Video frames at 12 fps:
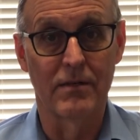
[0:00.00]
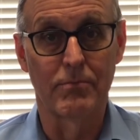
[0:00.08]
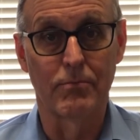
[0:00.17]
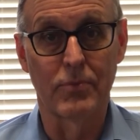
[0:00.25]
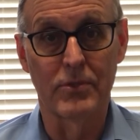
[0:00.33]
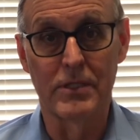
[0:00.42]

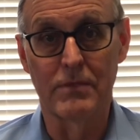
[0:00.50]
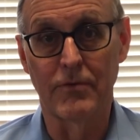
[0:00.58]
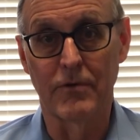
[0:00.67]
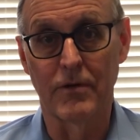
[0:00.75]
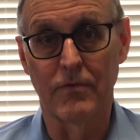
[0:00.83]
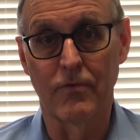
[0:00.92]
please
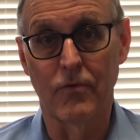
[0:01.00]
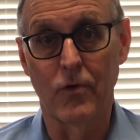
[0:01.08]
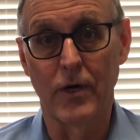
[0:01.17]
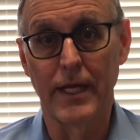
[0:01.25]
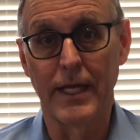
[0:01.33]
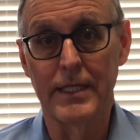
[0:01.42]
feel
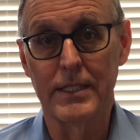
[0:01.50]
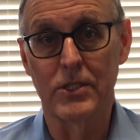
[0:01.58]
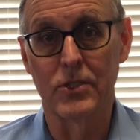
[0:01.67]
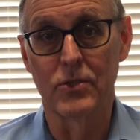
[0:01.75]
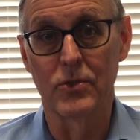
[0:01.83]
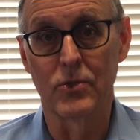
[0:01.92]
free
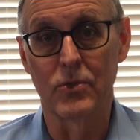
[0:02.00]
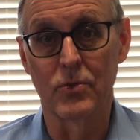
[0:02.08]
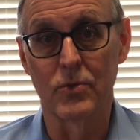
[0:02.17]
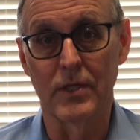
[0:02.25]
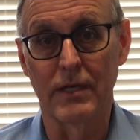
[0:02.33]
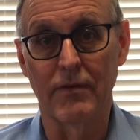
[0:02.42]

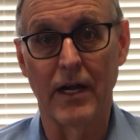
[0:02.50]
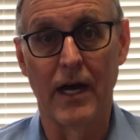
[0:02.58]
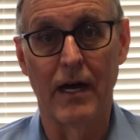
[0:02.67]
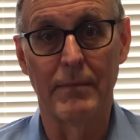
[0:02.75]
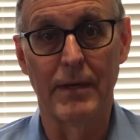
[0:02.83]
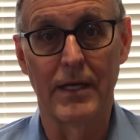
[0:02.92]
to leave a
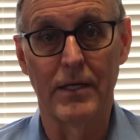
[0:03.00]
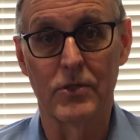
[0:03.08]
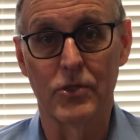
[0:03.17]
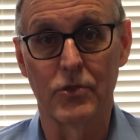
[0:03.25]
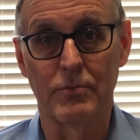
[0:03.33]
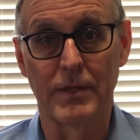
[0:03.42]
comment or
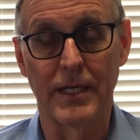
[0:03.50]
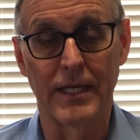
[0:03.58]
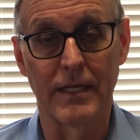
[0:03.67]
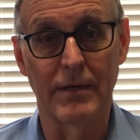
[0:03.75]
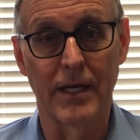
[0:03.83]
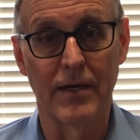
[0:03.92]
shoot me an
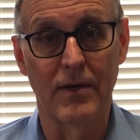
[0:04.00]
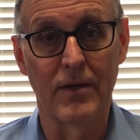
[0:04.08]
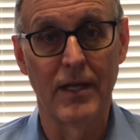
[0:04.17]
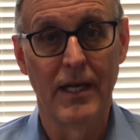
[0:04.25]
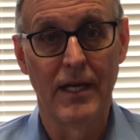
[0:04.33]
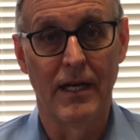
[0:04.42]

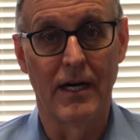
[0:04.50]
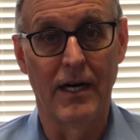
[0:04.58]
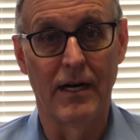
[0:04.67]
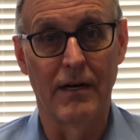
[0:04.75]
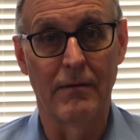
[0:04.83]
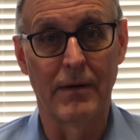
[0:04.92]
email.
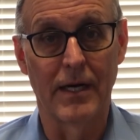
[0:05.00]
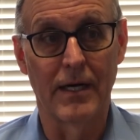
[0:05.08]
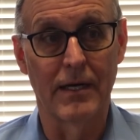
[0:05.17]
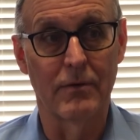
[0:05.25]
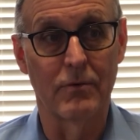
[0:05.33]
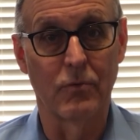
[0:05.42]

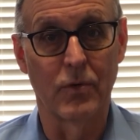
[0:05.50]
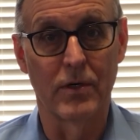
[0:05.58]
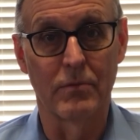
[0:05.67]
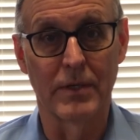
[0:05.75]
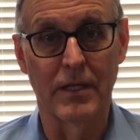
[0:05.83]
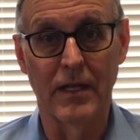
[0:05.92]
I
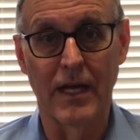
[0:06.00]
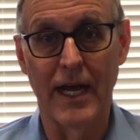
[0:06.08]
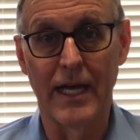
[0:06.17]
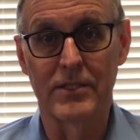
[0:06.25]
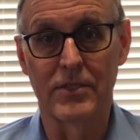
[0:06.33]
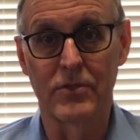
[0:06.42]
will be
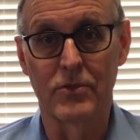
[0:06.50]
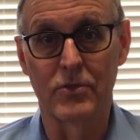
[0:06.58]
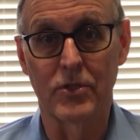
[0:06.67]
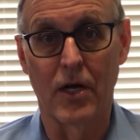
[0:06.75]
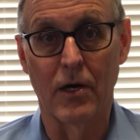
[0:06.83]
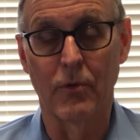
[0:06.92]
glad to
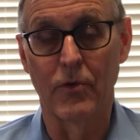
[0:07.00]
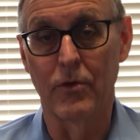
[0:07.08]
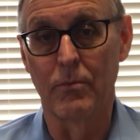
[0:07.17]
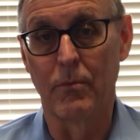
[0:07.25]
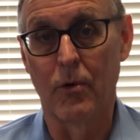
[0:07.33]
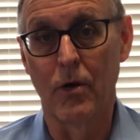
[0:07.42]
talk with
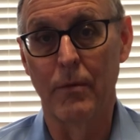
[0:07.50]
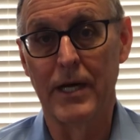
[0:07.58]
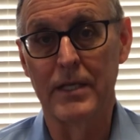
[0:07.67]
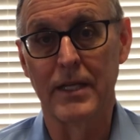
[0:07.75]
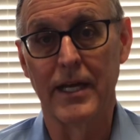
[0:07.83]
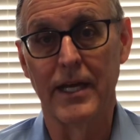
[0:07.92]
you more
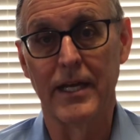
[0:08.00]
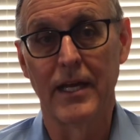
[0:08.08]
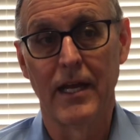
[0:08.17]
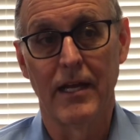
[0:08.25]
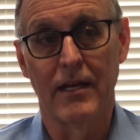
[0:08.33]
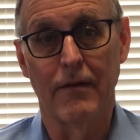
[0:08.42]
about that.
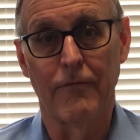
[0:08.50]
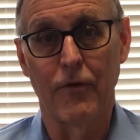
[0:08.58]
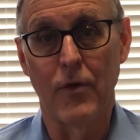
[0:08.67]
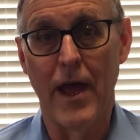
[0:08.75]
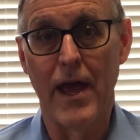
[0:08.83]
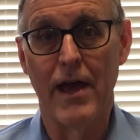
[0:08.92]
If
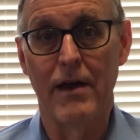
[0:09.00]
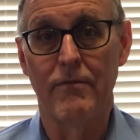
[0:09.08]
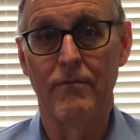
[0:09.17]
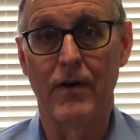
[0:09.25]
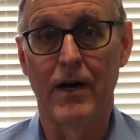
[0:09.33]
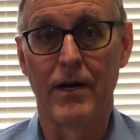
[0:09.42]
you
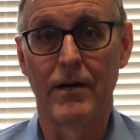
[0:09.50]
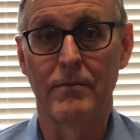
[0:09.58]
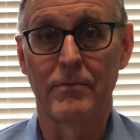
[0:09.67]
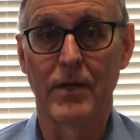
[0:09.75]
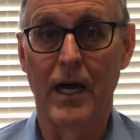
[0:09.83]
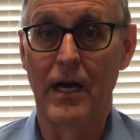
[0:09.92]
have
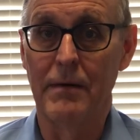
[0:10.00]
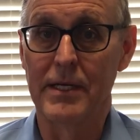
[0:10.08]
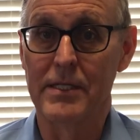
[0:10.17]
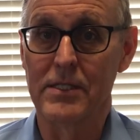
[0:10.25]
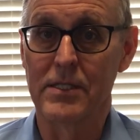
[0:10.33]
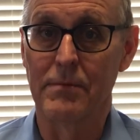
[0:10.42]

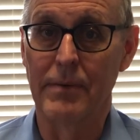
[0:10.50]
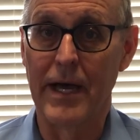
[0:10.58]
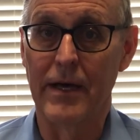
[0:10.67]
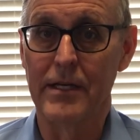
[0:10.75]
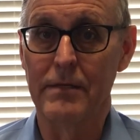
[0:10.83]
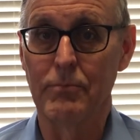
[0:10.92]
comments
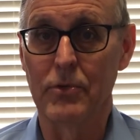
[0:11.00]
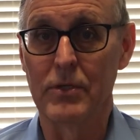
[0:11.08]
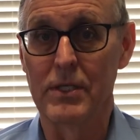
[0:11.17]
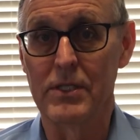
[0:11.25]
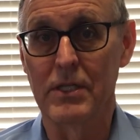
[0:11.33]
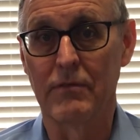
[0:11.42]
about it,
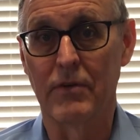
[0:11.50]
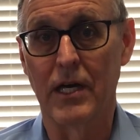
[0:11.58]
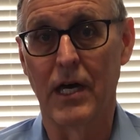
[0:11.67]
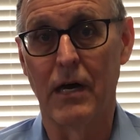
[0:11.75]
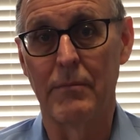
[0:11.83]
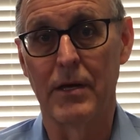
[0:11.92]
please leave a
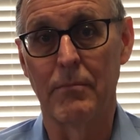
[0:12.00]
comment